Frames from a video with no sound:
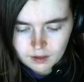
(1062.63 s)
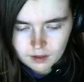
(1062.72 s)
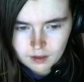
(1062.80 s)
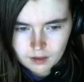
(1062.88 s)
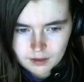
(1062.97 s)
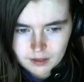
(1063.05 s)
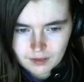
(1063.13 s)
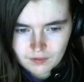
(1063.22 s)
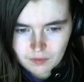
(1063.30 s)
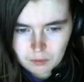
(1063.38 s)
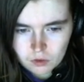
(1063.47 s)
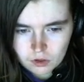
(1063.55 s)
It's
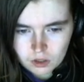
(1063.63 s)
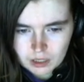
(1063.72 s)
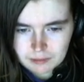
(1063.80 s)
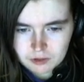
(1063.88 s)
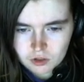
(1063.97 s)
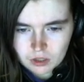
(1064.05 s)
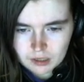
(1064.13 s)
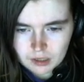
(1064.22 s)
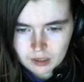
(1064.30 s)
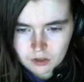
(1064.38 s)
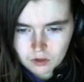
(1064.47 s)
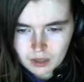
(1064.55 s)
even more abstract
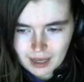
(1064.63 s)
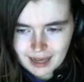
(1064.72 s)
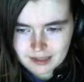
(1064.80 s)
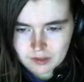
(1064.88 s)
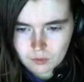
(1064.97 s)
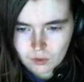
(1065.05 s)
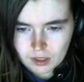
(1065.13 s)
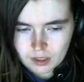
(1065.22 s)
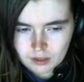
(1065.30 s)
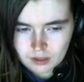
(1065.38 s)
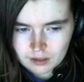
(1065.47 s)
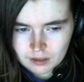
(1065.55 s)
than the last one,
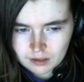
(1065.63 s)
huh?